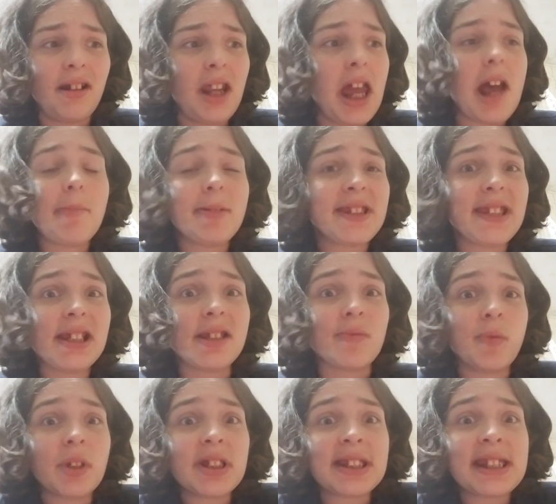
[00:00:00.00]
And besides,
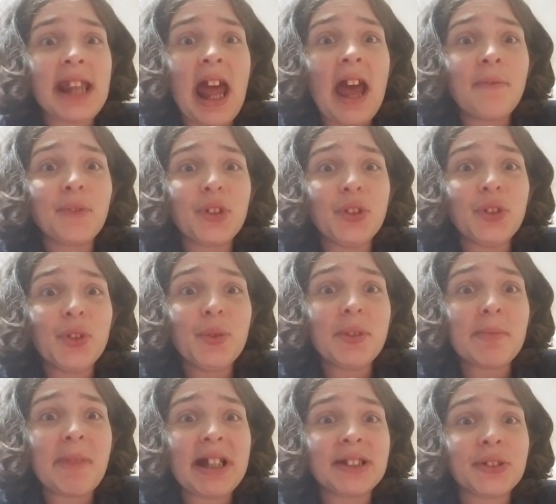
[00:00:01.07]
what does it have to do
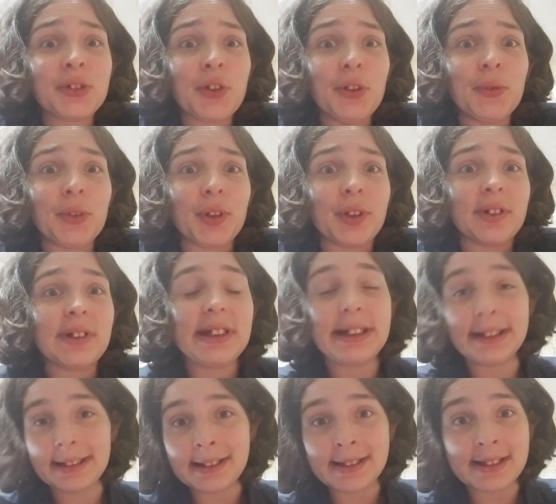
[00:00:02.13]
with my server?
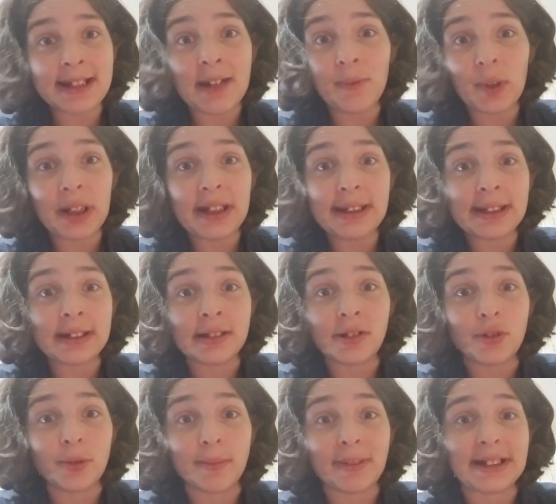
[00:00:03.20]
It doesn't have anything to
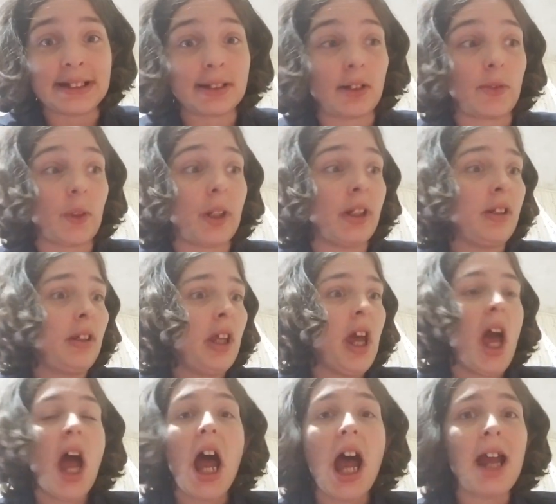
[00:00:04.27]
do with my server.
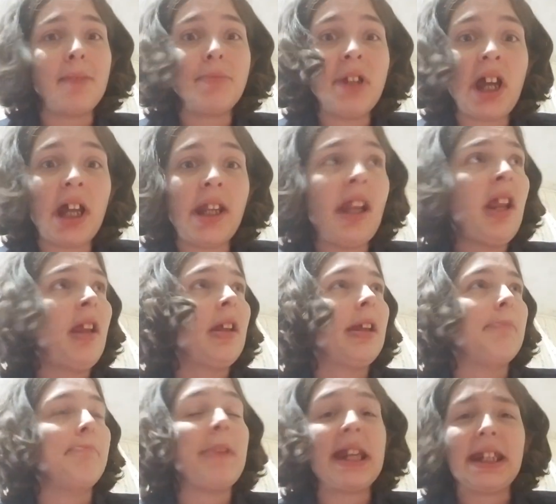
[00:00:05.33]
I'm not
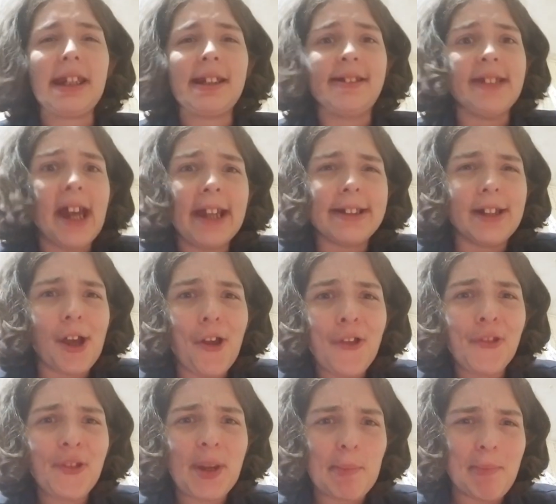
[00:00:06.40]
making a
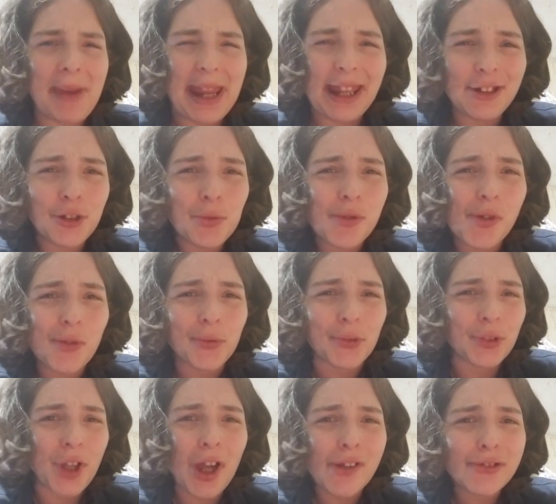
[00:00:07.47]
diagnostic manual
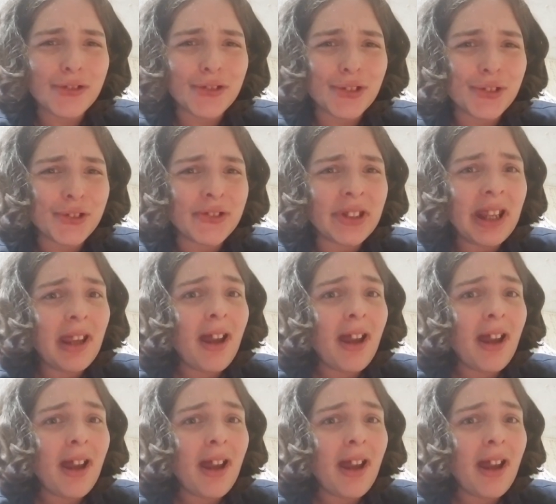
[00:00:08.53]
for doctors.